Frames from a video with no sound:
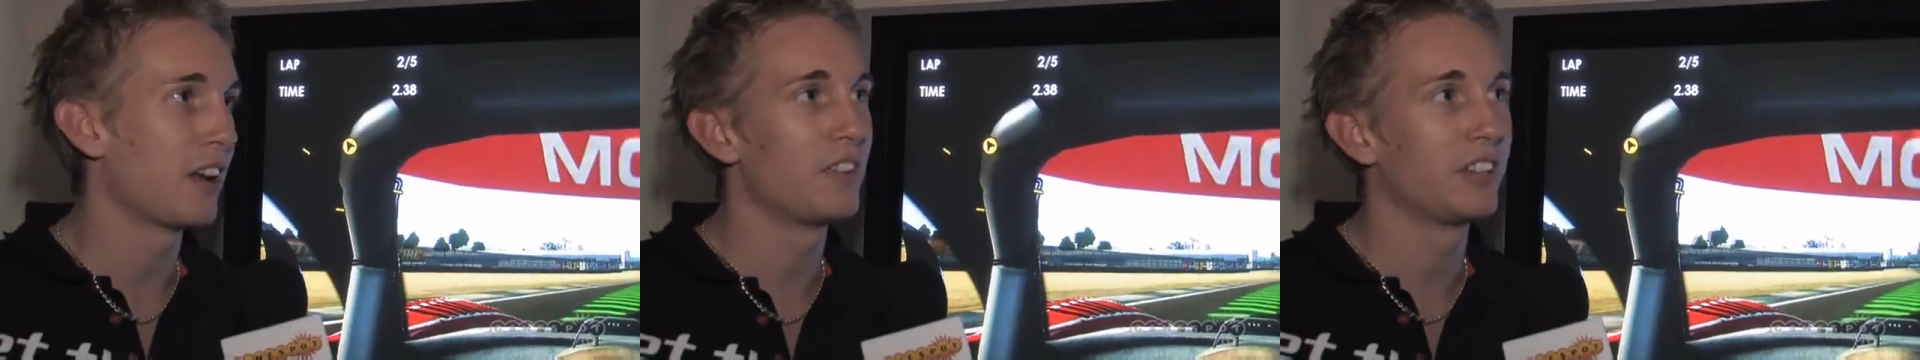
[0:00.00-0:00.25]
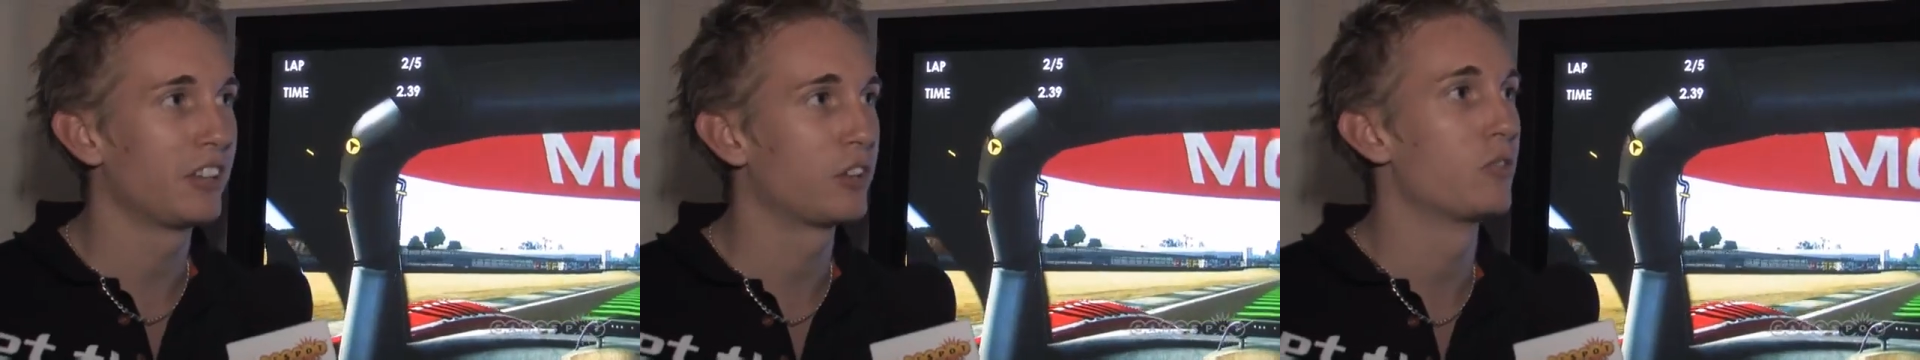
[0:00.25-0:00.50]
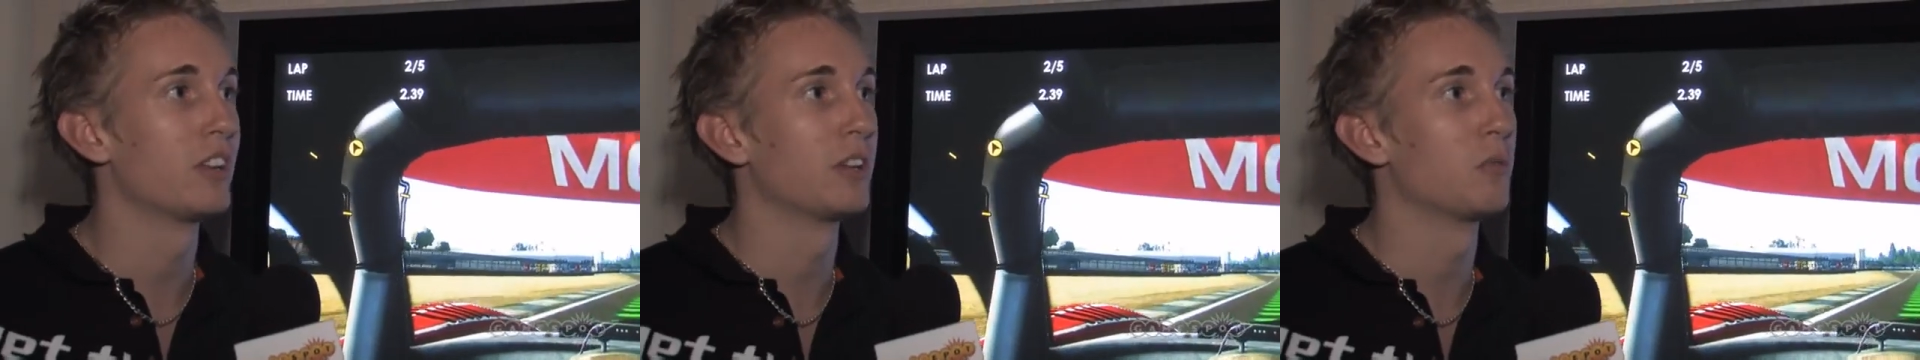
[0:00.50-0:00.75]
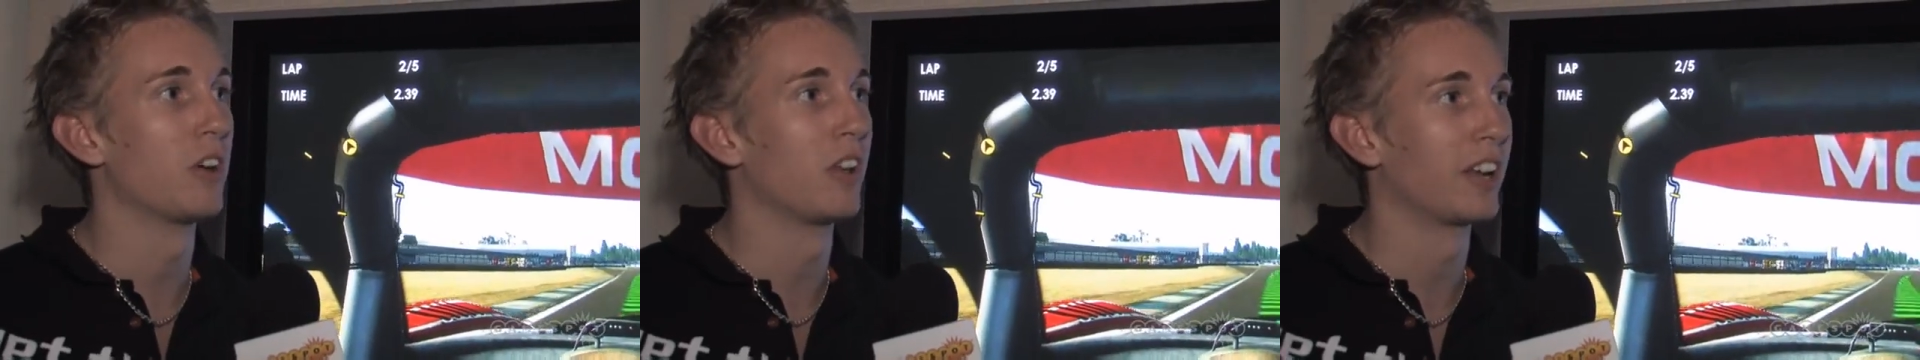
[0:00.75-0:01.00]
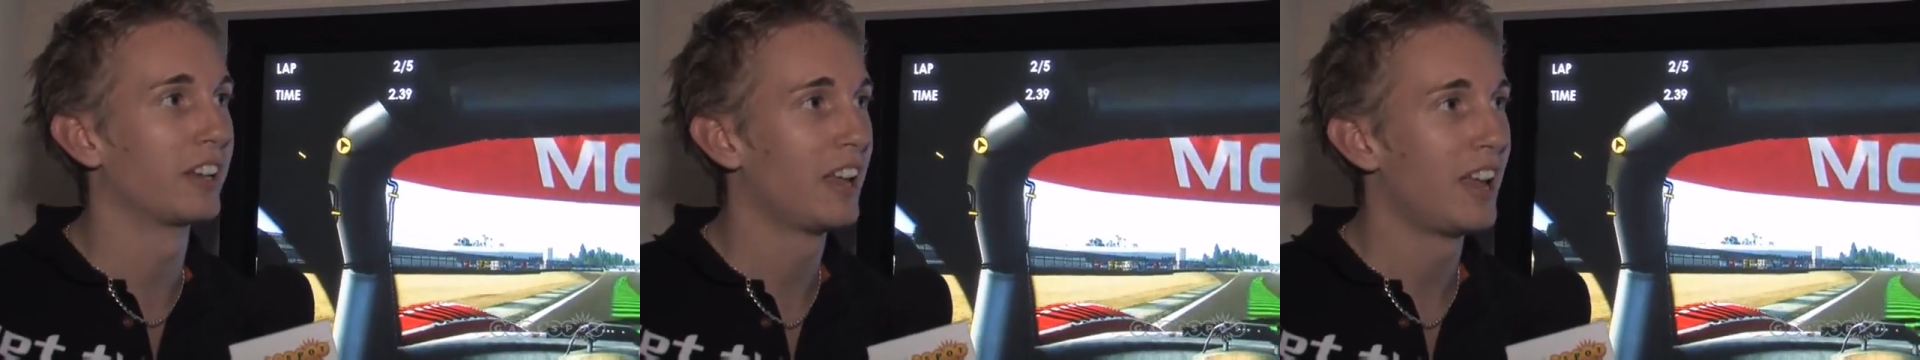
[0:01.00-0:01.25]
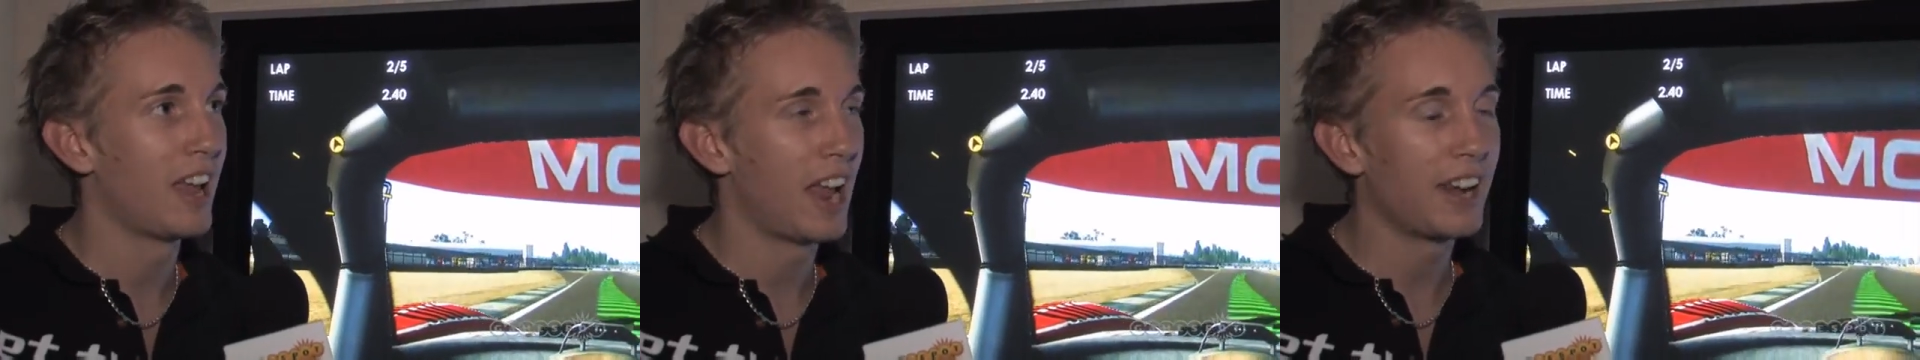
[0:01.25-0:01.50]
everything you could really want.
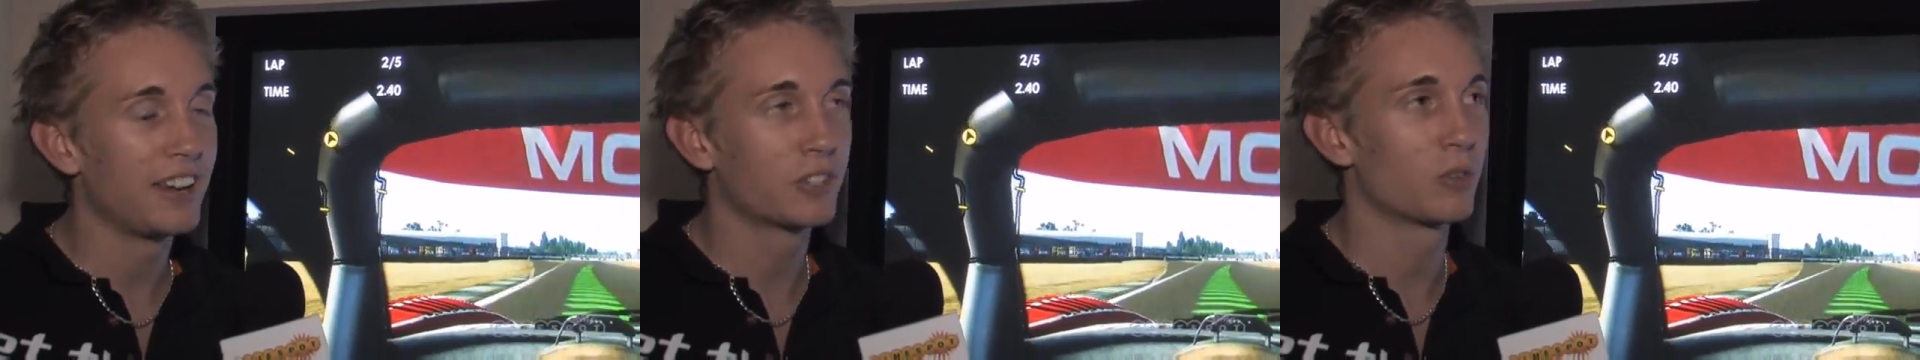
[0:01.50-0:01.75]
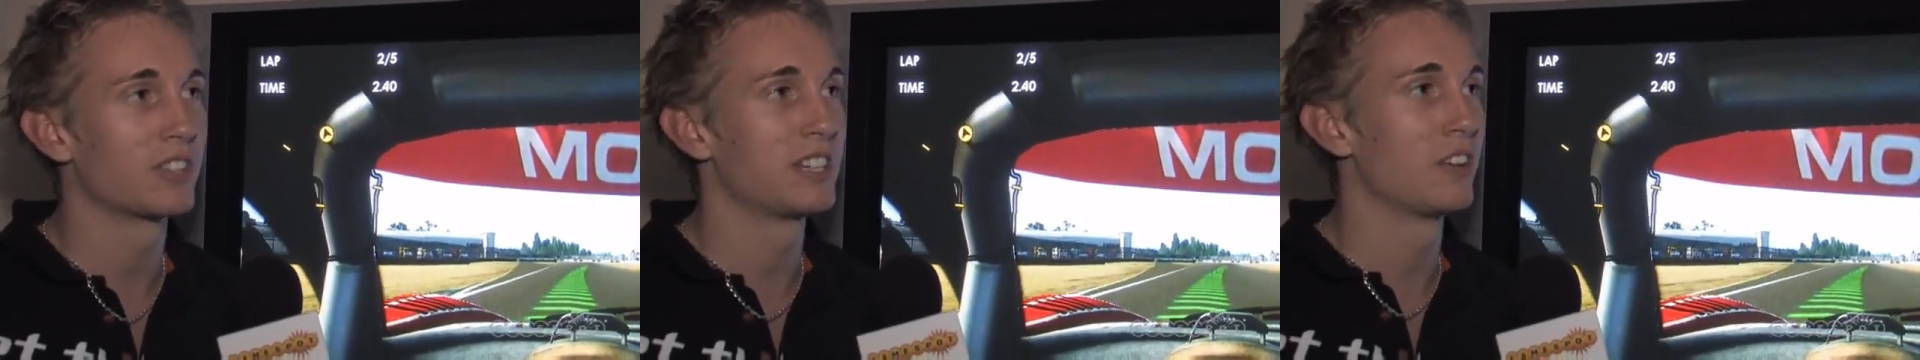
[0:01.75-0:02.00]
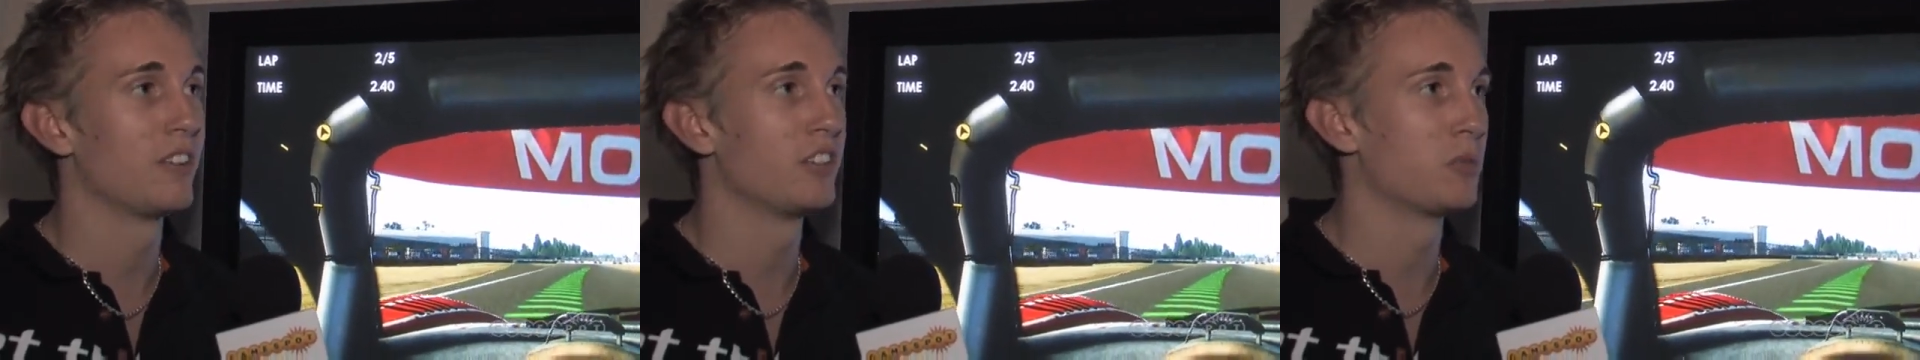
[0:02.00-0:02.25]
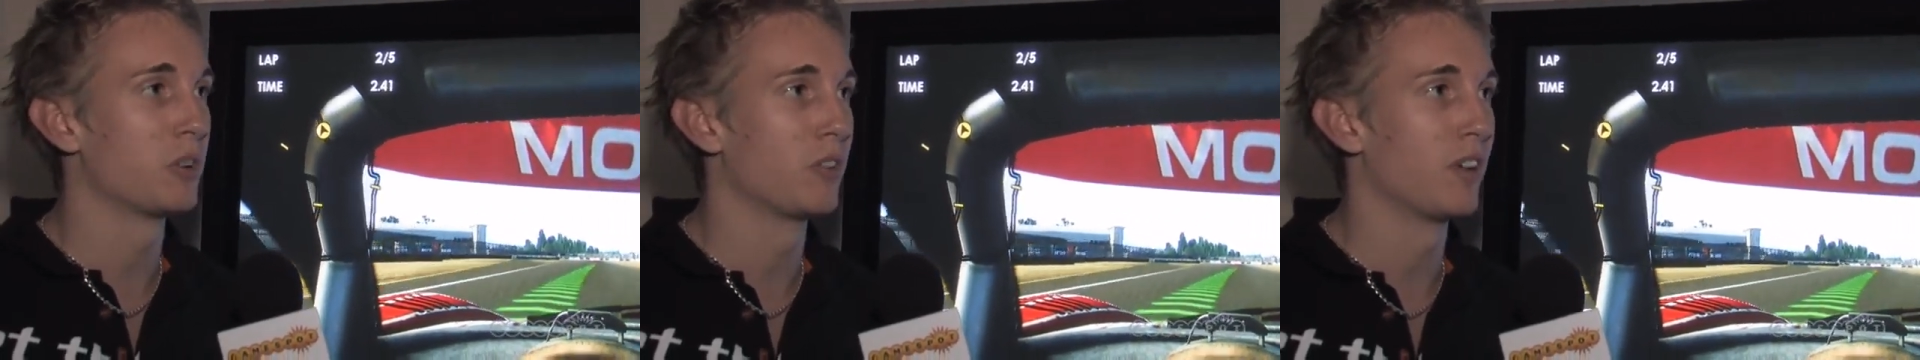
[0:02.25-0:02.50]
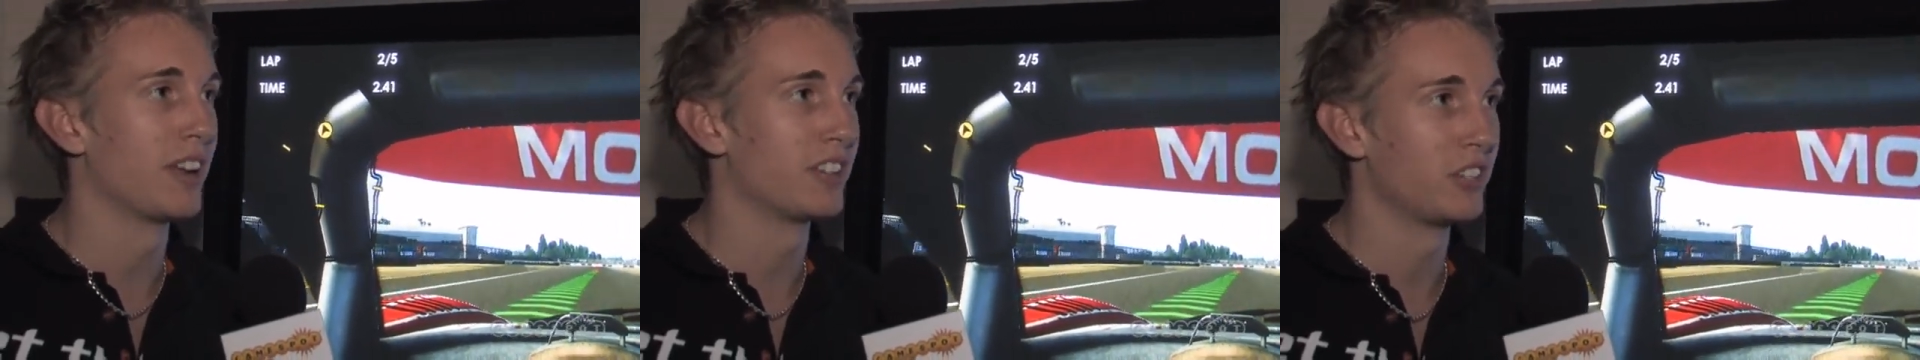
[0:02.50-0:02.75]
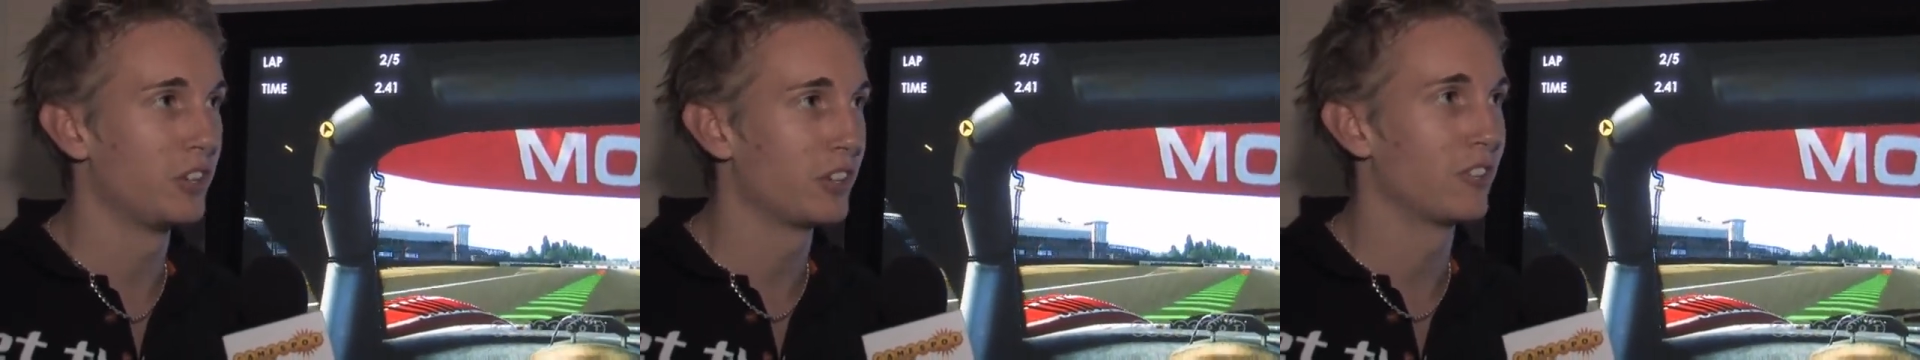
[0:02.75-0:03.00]
Any sort of series you want to
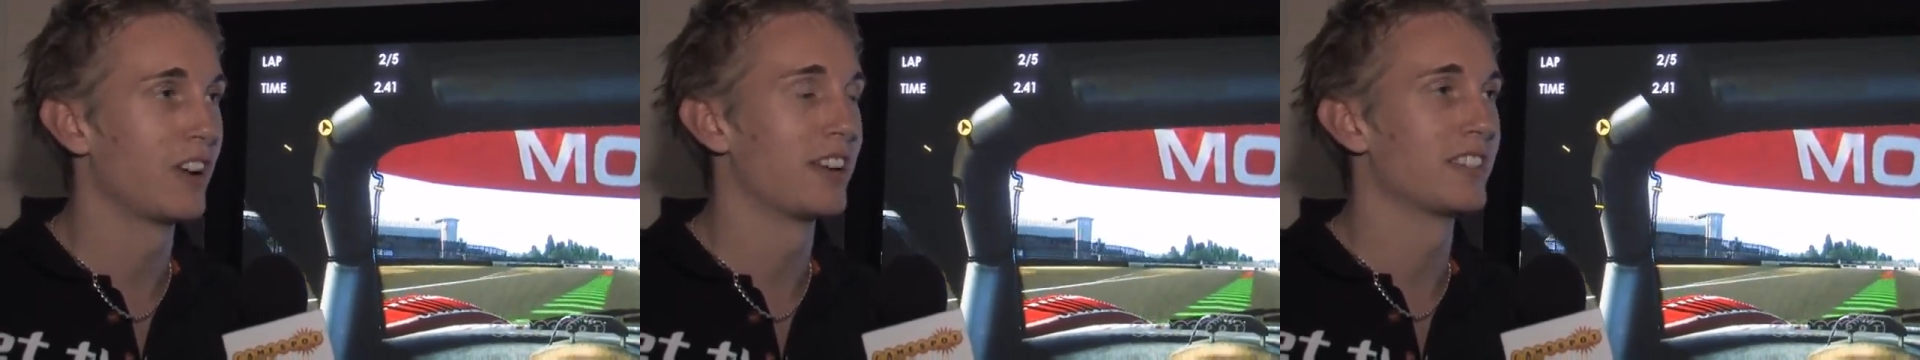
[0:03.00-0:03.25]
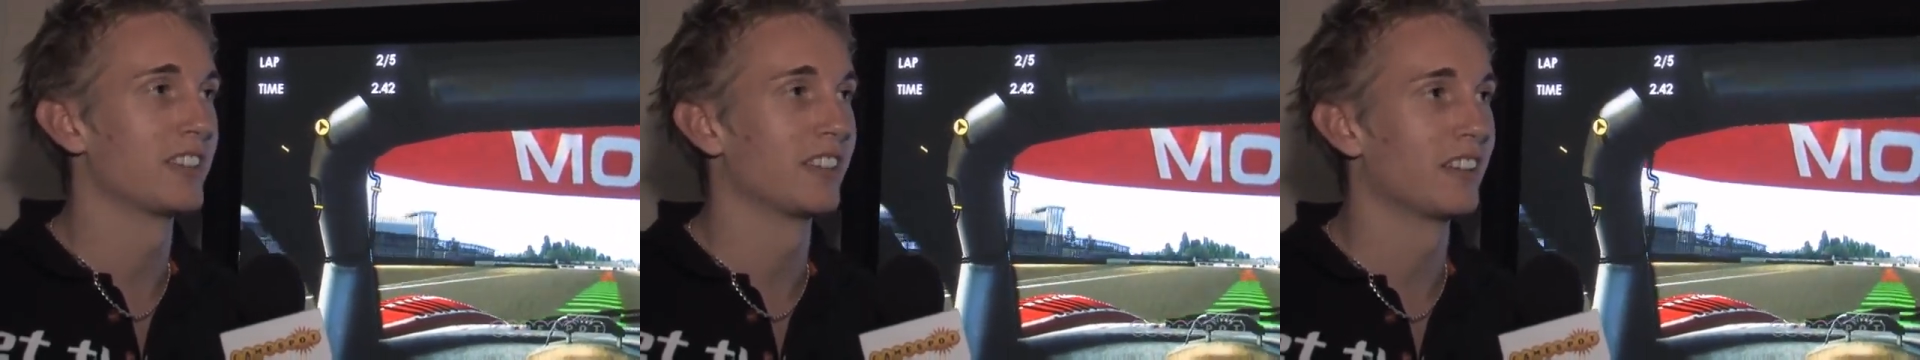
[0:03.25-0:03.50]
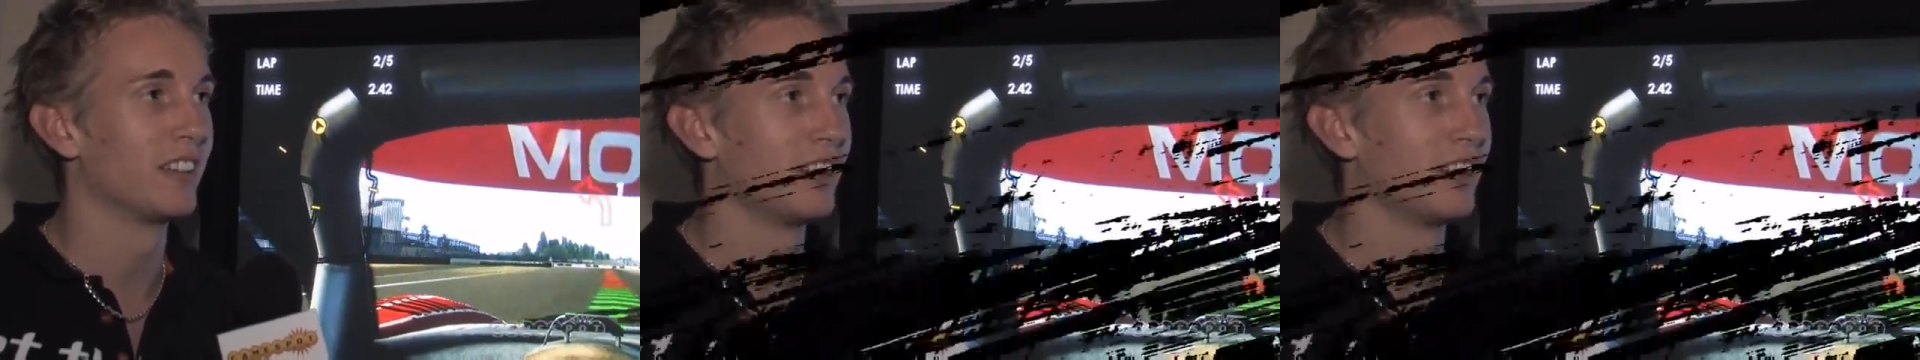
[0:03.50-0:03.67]
race, you can race it.